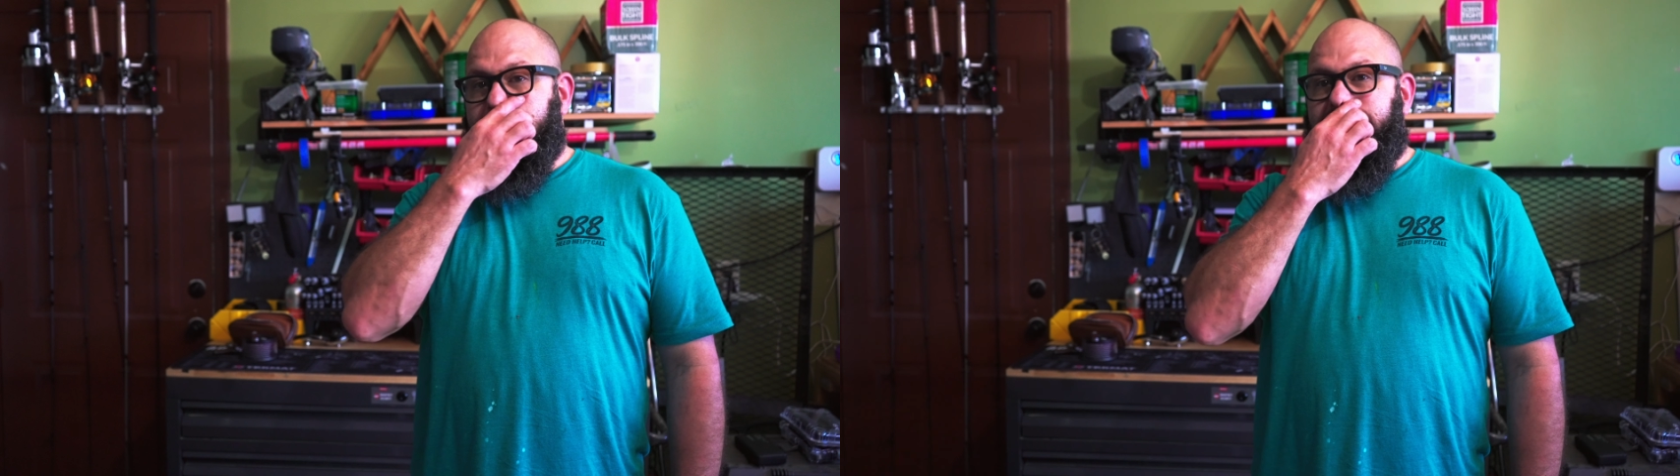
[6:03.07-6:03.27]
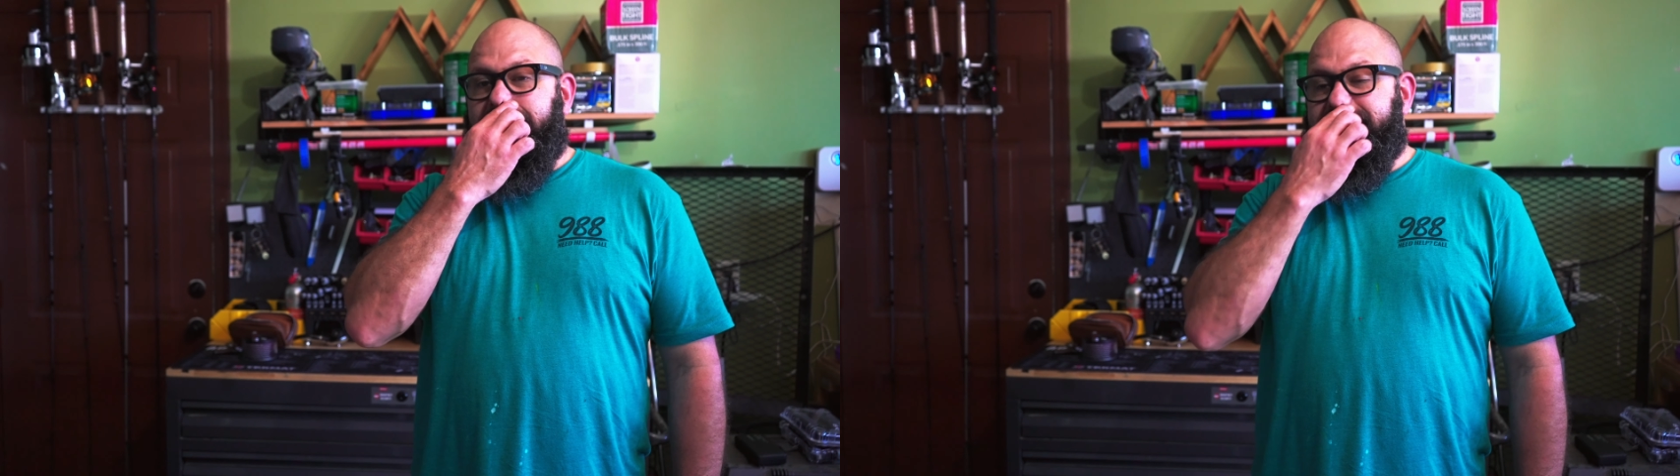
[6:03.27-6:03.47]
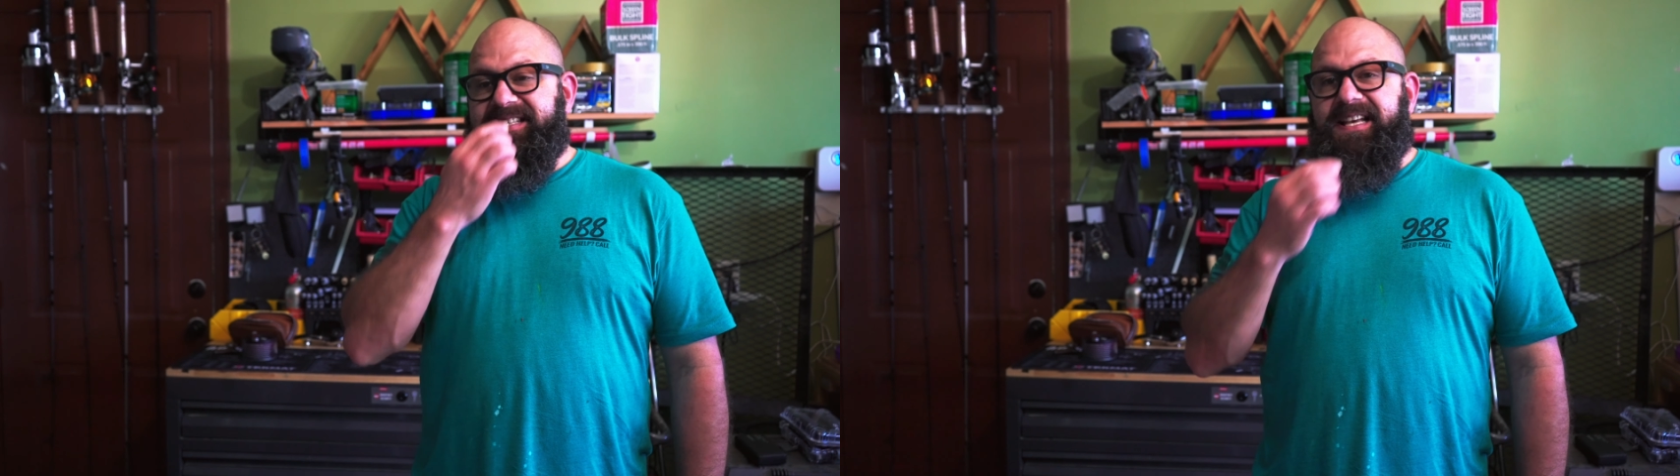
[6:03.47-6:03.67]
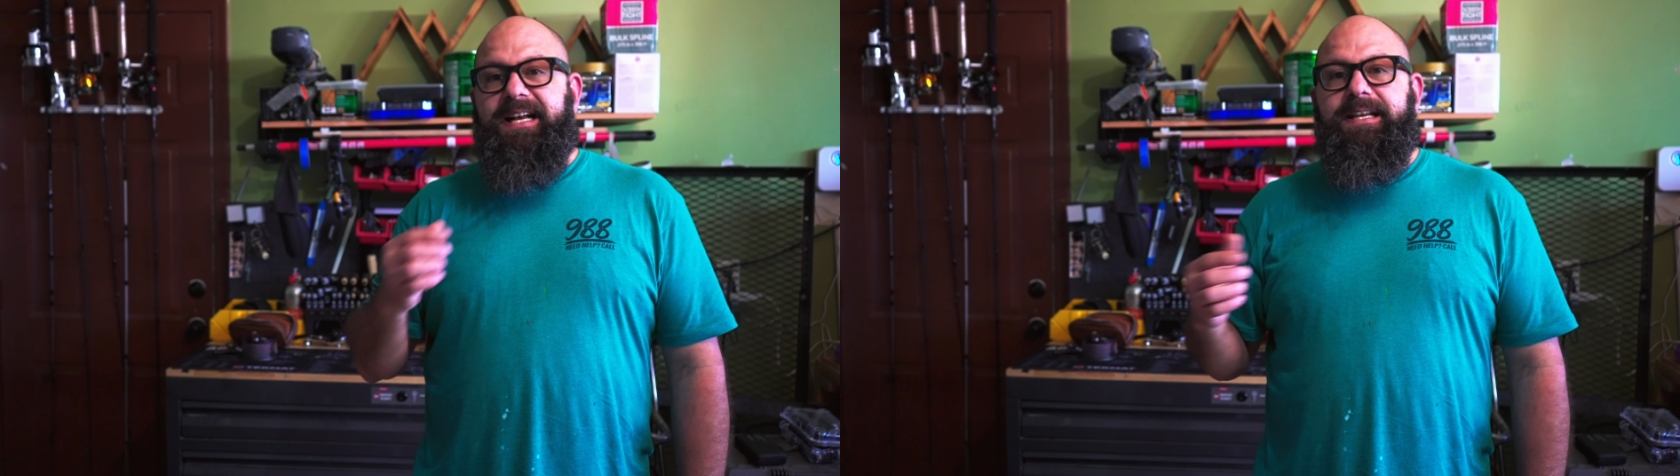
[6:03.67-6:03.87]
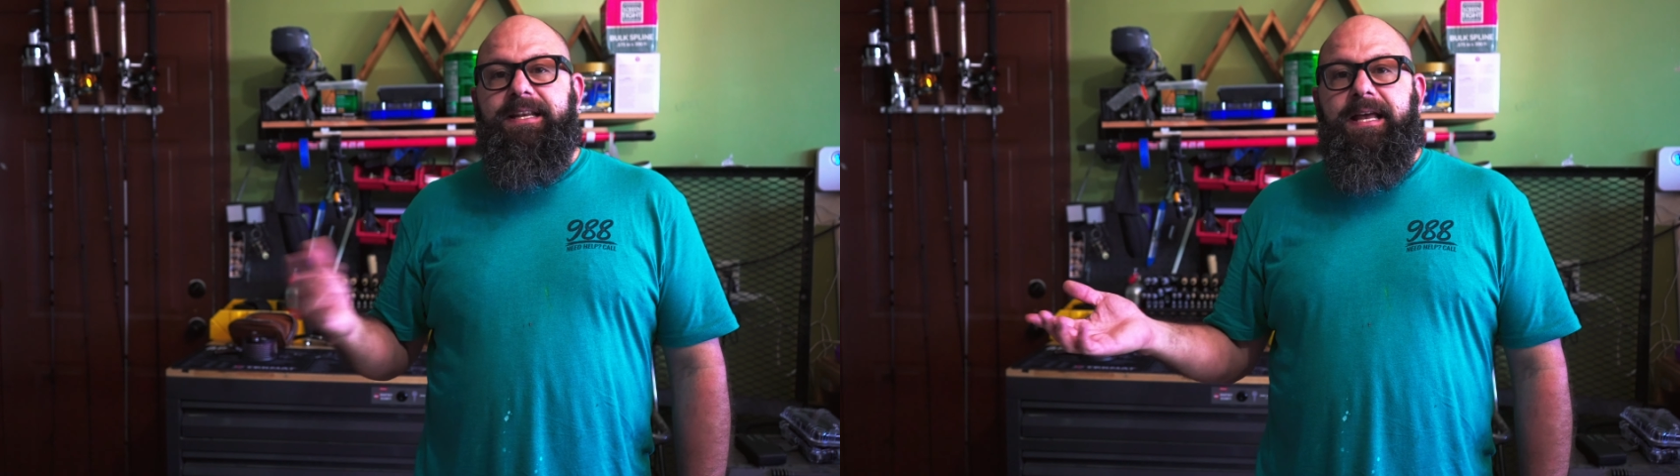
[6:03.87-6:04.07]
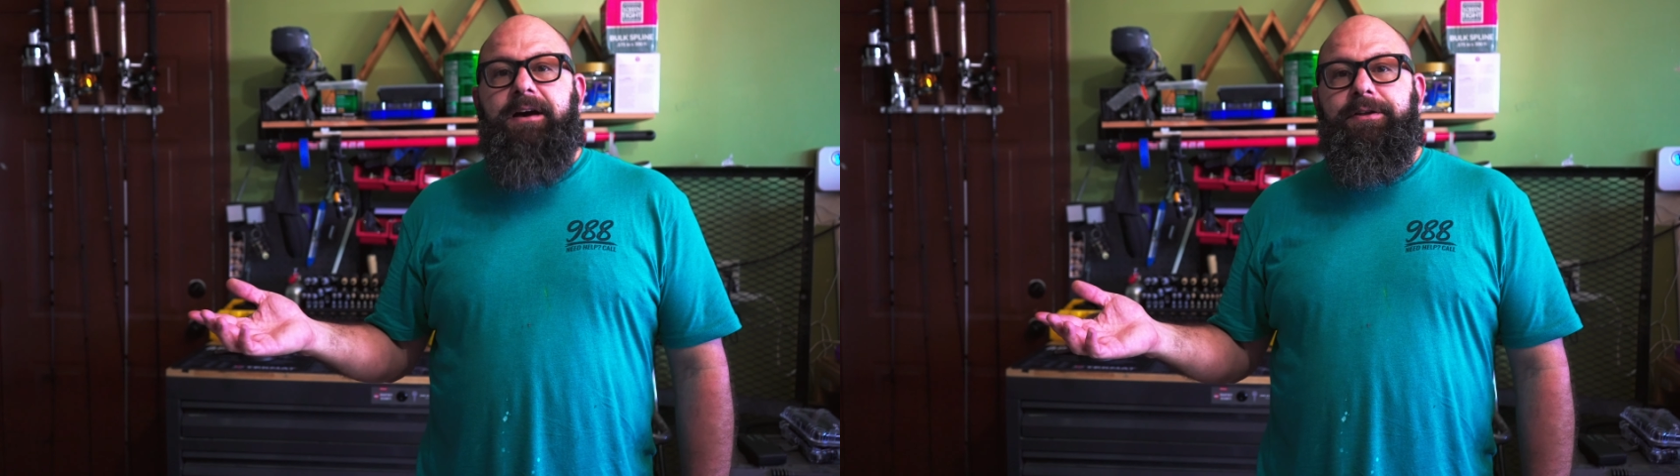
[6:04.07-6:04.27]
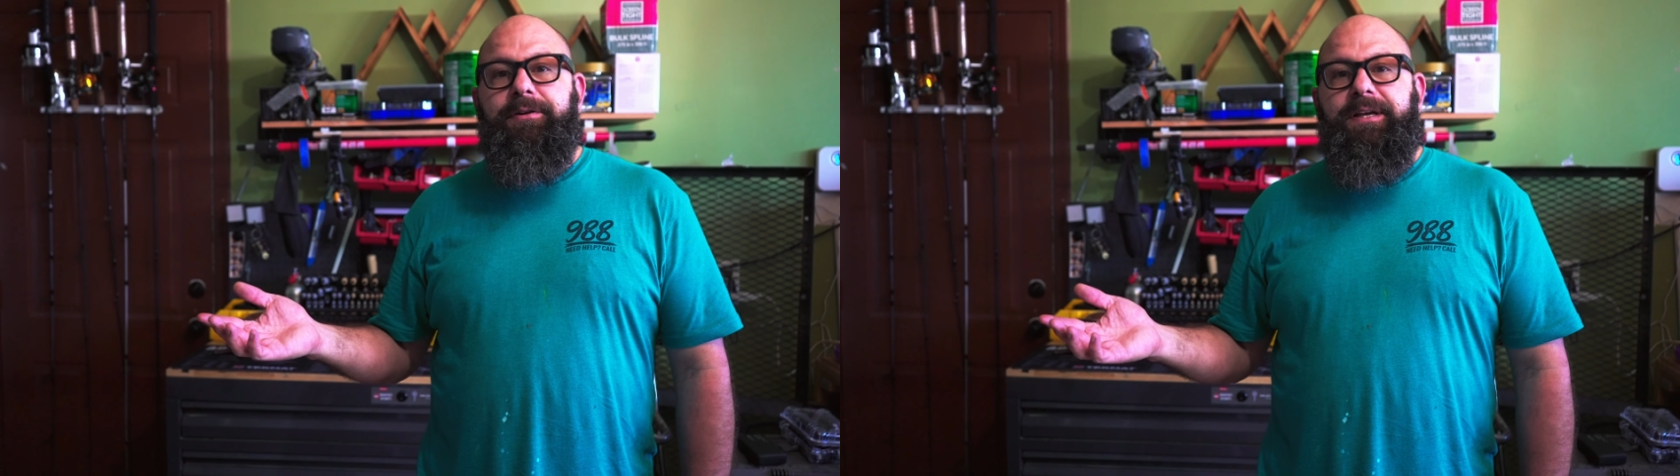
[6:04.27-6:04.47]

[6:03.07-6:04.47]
hand side, and now you're